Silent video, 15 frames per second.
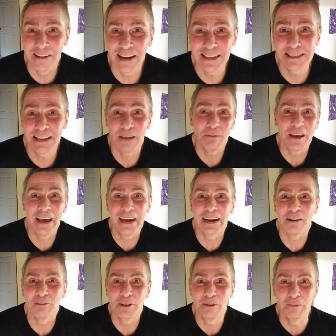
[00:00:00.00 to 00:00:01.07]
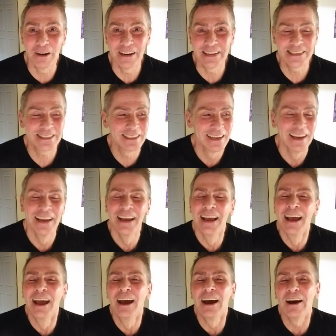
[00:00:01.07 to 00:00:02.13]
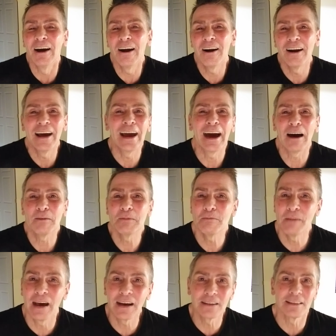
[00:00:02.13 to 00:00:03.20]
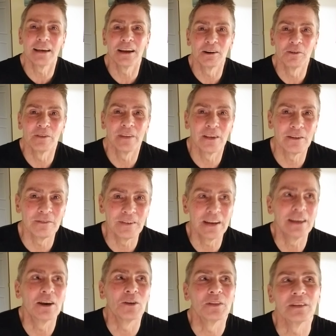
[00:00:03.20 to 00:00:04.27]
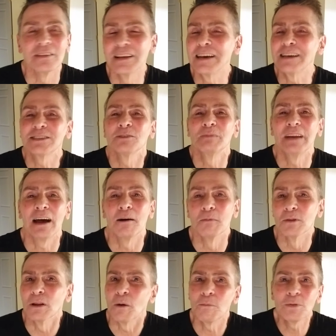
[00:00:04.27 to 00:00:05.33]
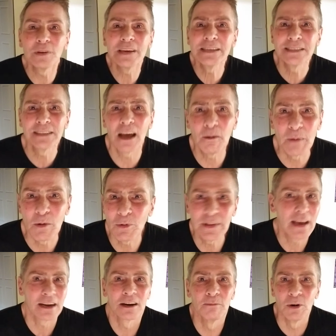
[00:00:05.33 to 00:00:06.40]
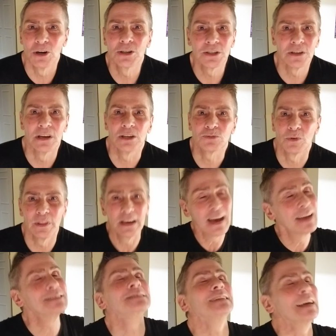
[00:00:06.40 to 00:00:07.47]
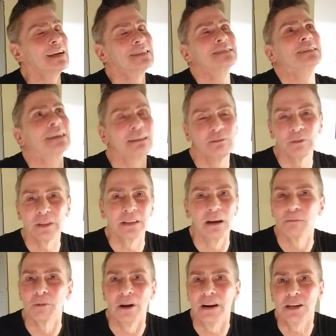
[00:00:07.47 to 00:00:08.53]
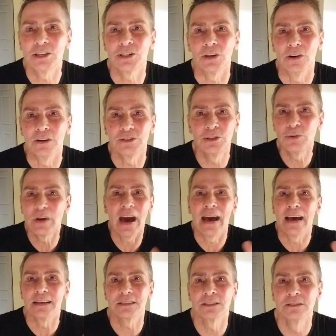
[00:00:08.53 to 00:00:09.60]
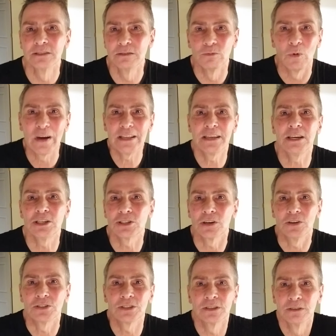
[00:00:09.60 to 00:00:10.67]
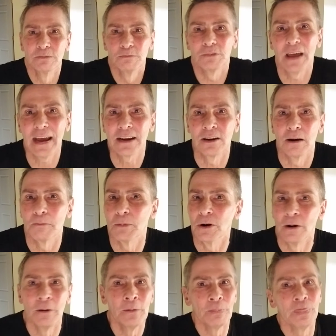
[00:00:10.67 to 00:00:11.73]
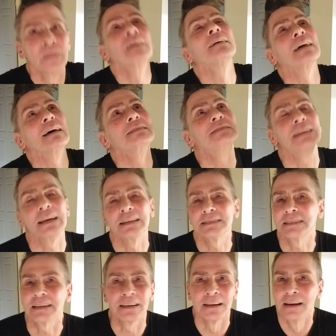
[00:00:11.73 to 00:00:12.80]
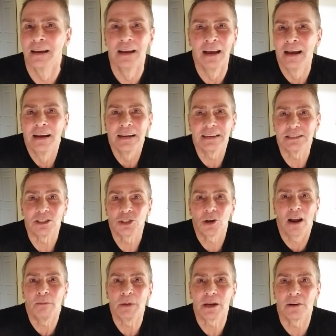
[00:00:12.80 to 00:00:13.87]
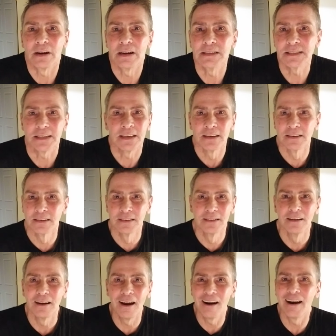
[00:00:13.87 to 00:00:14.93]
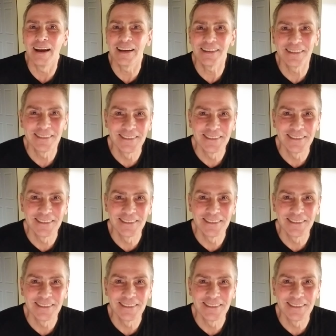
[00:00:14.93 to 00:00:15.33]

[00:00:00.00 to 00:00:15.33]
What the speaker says: next time you hang out with your buddies. All right, I'll be back later with another video. The links will be down below. Please tell me what that commercial is where the guy's dancing with the number on his shirt. Two guys, white t-shirts, black number, guys dancing, because it's driving me crazy. All right,